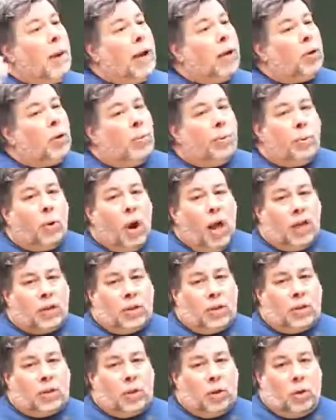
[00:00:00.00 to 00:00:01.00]

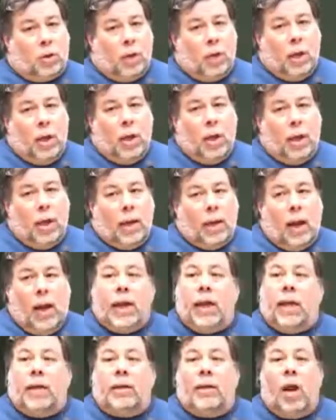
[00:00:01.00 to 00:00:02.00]
microprocessor. And I
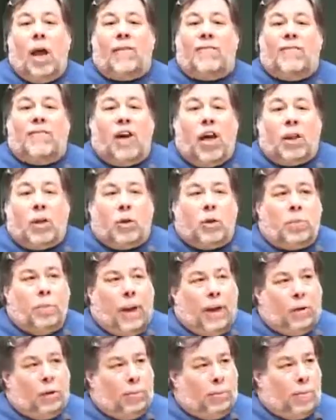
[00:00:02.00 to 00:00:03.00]
had not followed
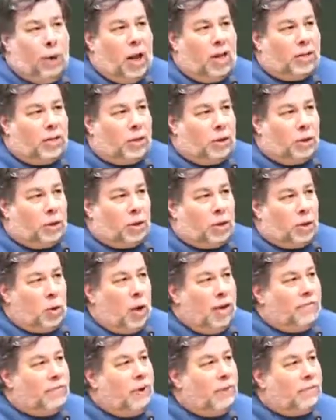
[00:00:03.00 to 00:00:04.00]
microprocessors, so
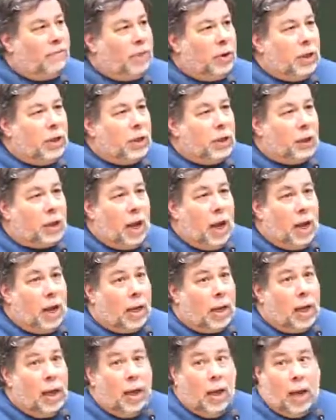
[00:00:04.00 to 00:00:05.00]
I felt very
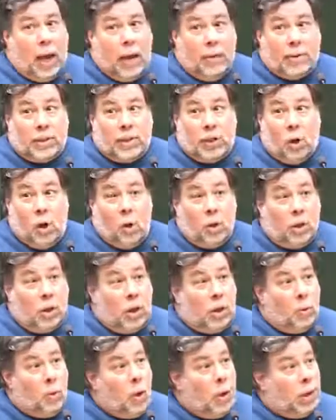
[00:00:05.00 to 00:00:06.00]
shy. I was the
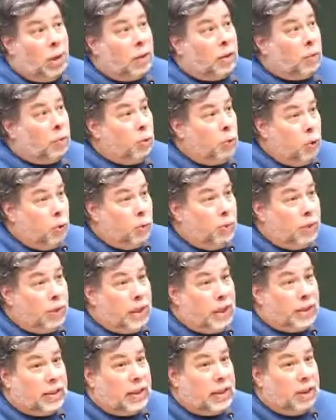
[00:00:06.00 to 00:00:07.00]
only one in the room
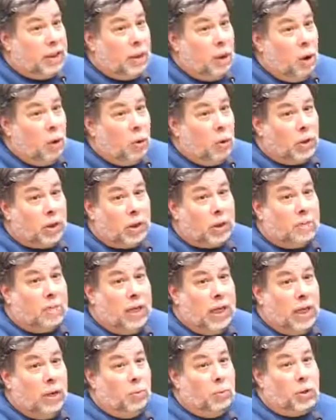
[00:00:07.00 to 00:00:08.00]
that didn't know what this
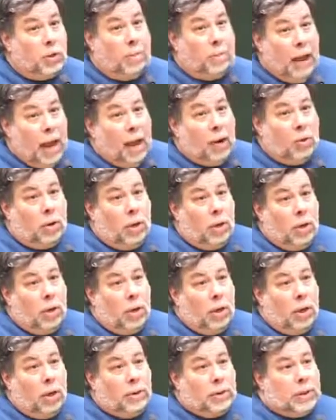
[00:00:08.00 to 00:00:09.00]
meeting was about.
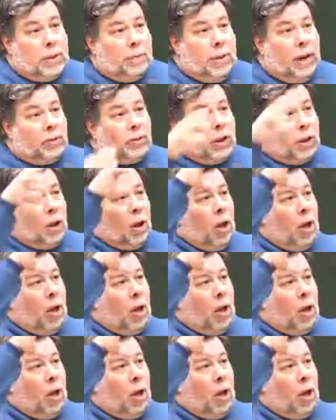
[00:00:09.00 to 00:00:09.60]
It was about the